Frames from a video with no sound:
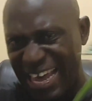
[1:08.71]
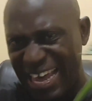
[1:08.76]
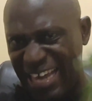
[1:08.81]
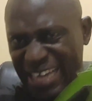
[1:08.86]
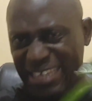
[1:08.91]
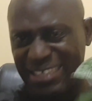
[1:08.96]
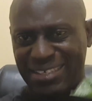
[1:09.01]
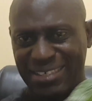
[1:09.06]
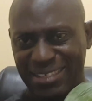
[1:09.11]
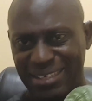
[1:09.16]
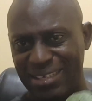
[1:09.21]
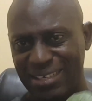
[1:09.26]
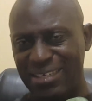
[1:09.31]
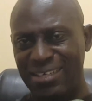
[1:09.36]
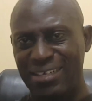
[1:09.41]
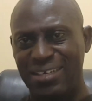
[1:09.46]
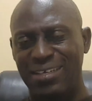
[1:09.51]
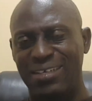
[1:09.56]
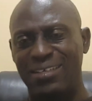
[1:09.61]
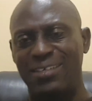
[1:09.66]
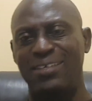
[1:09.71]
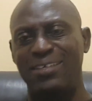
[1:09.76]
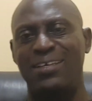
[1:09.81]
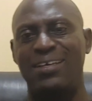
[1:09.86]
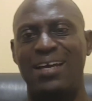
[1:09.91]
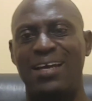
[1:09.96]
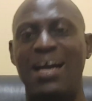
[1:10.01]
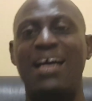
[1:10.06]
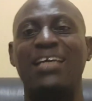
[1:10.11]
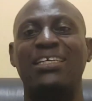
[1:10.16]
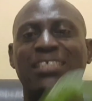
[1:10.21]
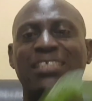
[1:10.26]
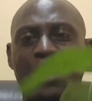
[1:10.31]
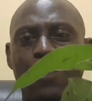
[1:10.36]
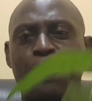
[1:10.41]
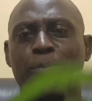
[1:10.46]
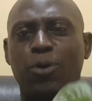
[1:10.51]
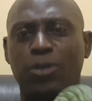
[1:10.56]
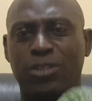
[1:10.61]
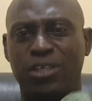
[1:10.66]
health as a
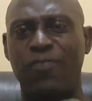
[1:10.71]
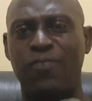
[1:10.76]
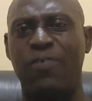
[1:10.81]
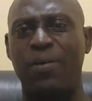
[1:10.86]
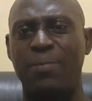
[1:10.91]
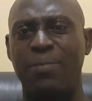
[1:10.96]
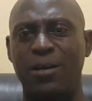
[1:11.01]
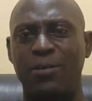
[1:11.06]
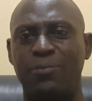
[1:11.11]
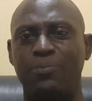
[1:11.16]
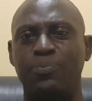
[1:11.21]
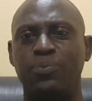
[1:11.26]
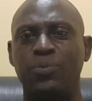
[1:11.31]
poultry farmer?